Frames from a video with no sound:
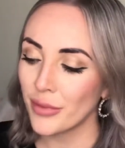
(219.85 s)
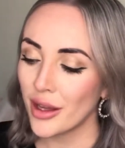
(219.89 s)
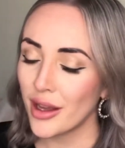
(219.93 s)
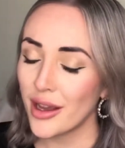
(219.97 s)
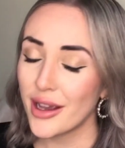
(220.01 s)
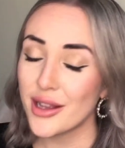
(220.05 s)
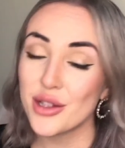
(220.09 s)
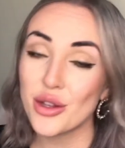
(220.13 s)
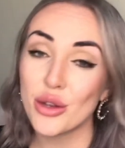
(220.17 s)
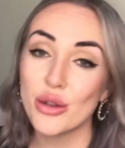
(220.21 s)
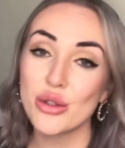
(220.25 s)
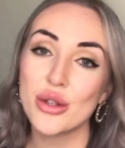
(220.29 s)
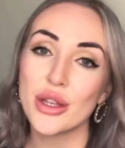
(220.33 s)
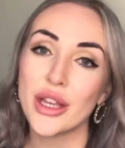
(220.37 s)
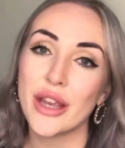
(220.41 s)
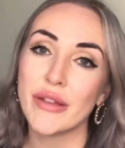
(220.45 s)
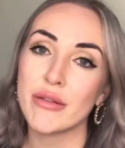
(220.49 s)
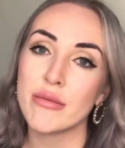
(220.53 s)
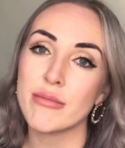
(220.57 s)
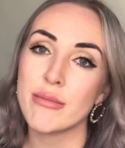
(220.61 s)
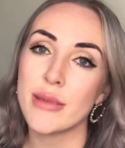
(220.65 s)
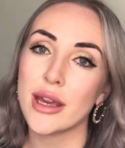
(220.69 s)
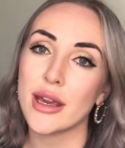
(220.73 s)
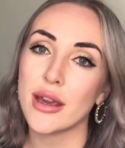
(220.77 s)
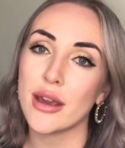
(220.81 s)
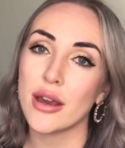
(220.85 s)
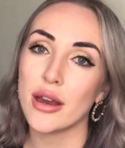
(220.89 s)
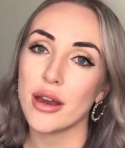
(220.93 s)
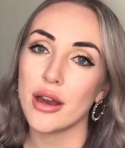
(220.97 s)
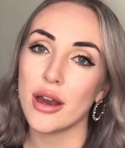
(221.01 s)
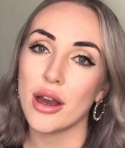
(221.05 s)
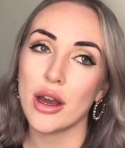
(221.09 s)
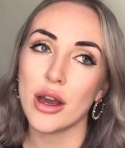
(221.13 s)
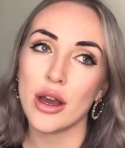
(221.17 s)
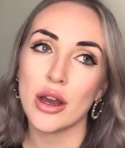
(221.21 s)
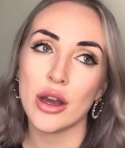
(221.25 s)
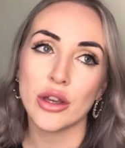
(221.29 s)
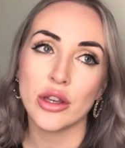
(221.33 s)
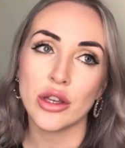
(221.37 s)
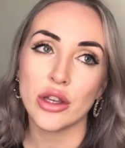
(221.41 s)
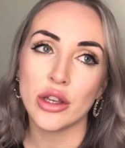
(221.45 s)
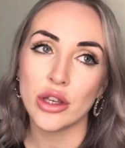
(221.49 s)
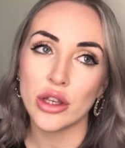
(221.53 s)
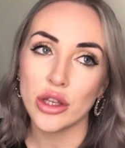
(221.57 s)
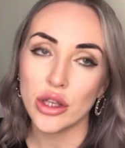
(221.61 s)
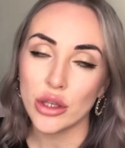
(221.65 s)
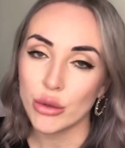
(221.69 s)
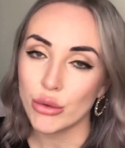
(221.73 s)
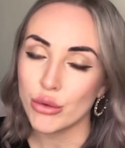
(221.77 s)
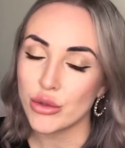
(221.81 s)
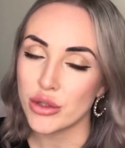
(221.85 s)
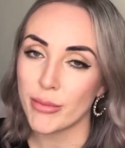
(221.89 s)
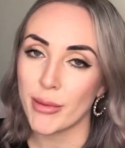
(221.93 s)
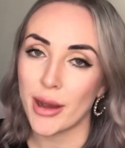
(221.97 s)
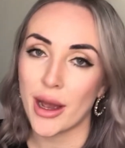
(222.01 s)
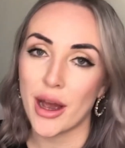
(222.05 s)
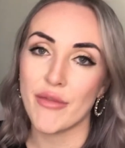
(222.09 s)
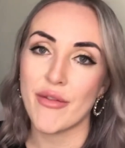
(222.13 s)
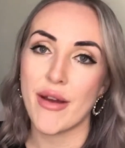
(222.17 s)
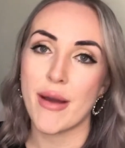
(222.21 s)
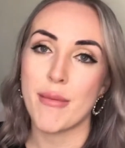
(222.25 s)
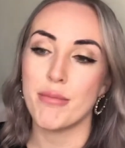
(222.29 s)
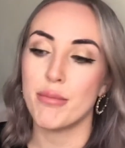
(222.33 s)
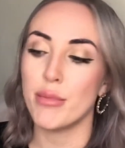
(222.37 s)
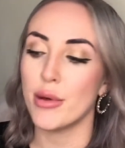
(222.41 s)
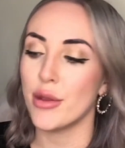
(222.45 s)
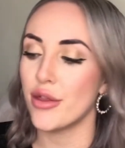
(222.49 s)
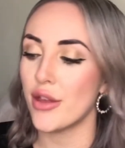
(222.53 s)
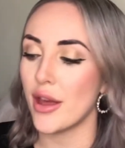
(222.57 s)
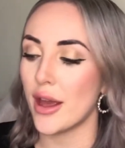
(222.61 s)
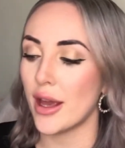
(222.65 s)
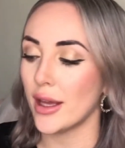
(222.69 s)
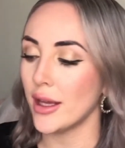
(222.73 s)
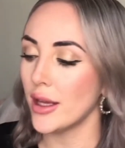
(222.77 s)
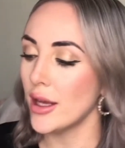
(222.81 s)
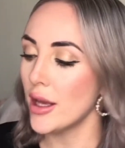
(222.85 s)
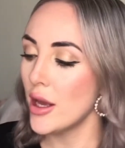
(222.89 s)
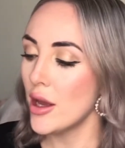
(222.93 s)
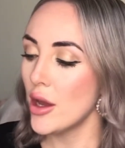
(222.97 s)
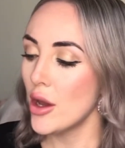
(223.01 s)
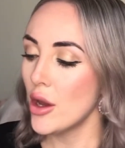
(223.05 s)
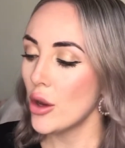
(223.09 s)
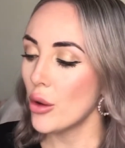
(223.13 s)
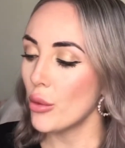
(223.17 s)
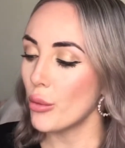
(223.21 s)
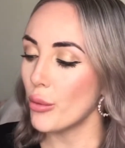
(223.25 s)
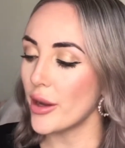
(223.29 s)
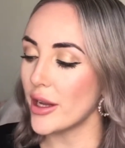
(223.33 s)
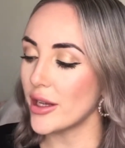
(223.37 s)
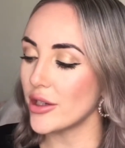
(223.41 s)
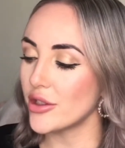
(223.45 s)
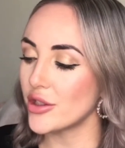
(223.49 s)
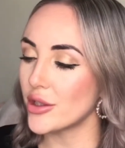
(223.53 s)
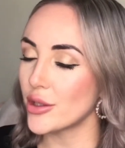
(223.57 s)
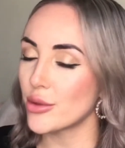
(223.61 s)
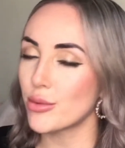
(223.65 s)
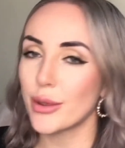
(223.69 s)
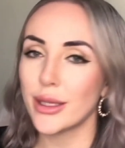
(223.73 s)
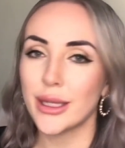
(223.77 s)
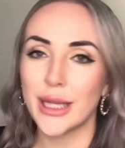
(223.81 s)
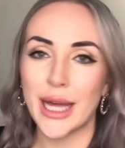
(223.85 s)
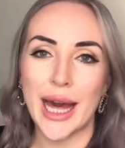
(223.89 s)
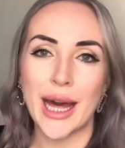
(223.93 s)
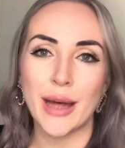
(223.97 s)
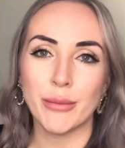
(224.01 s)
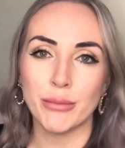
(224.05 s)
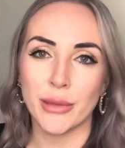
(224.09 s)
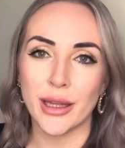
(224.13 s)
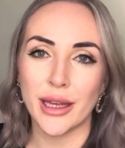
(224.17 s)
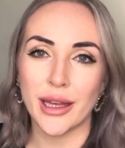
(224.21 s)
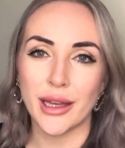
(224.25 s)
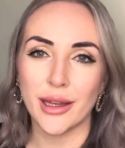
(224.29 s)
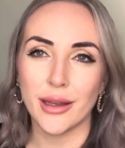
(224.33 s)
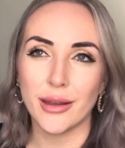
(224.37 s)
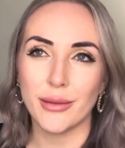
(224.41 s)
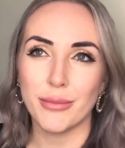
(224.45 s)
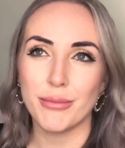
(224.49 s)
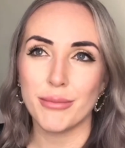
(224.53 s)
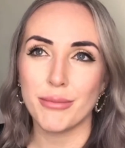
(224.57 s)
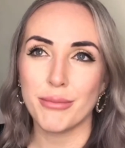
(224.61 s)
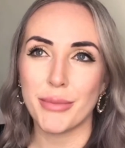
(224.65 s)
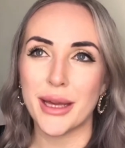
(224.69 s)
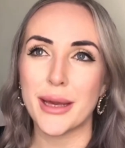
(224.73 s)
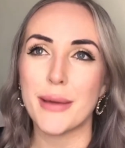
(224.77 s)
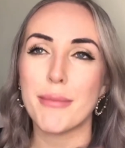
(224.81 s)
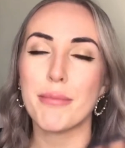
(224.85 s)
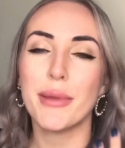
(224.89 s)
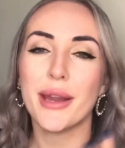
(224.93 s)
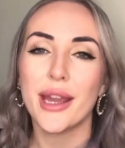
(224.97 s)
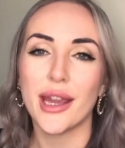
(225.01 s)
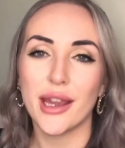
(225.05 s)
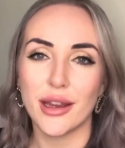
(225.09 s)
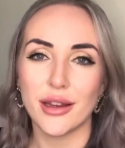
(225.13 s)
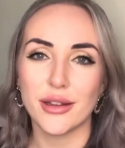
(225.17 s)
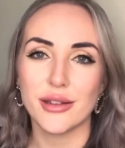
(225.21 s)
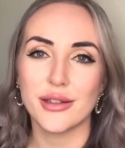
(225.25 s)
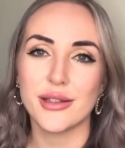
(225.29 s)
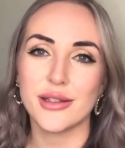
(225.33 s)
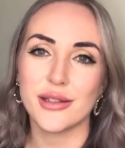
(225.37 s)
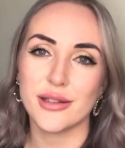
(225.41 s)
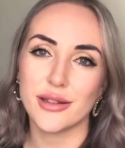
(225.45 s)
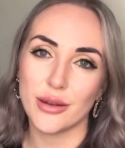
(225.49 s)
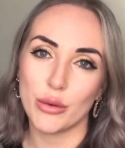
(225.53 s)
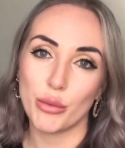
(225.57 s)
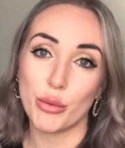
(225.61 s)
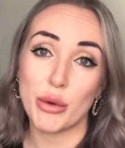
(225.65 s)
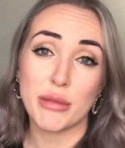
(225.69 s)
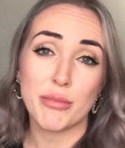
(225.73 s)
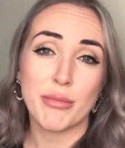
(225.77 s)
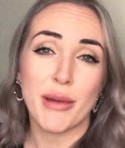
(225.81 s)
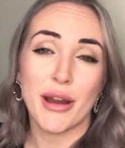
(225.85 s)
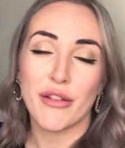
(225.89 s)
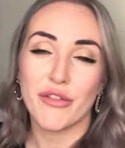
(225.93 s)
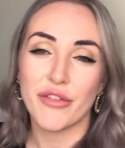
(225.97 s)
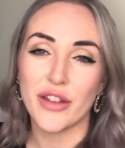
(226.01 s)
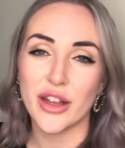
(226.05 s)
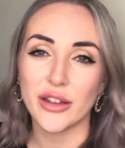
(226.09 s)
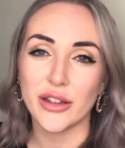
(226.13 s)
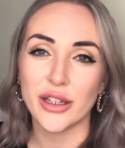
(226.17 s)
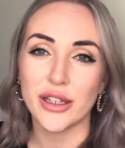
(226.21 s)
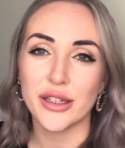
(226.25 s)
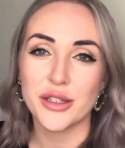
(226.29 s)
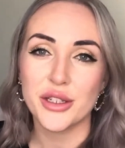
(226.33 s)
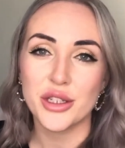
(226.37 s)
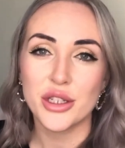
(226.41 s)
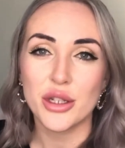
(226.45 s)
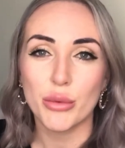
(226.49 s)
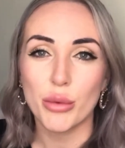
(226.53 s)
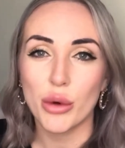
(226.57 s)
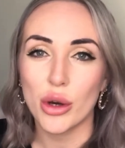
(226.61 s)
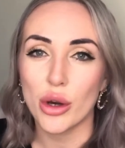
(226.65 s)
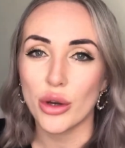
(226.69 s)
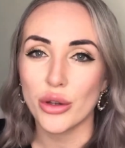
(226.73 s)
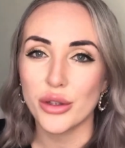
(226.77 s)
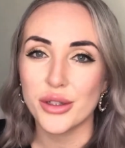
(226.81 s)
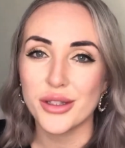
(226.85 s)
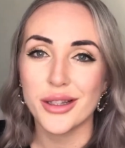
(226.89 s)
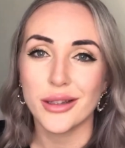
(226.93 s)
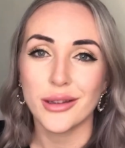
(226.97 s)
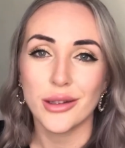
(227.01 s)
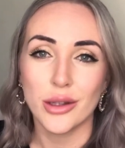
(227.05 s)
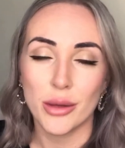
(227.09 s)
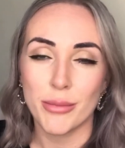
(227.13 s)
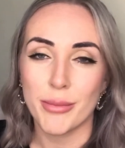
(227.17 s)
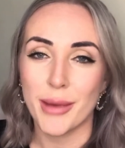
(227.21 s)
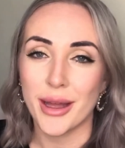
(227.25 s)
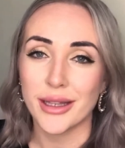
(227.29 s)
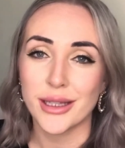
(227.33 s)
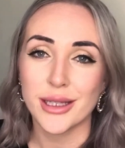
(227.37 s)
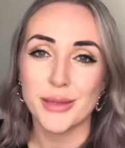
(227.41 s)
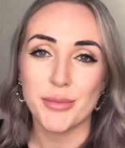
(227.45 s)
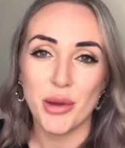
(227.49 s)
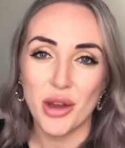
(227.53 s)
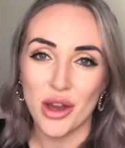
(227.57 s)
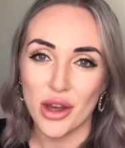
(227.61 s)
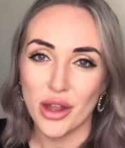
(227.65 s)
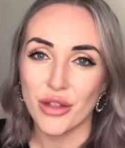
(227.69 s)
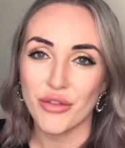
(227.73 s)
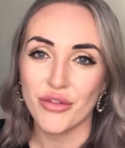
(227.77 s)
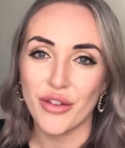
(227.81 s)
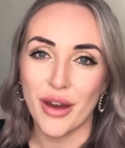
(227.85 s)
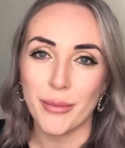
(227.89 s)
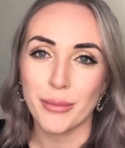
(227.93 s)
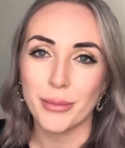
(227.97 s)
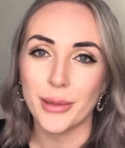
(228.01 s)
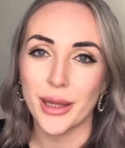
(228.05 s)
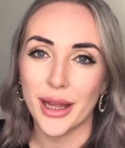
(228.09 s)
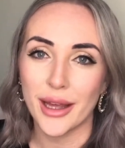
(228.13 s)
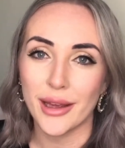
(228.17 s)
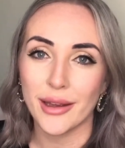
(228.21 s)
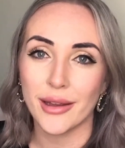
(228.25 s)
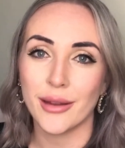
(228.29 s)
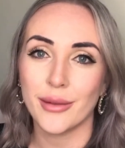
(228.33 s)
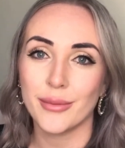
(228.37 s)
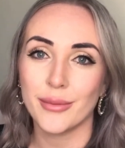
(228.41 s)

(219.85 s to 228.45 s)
It's also given me a huge amount of empathy, which has really helped me be at peace with my feelings towards little man's birth family.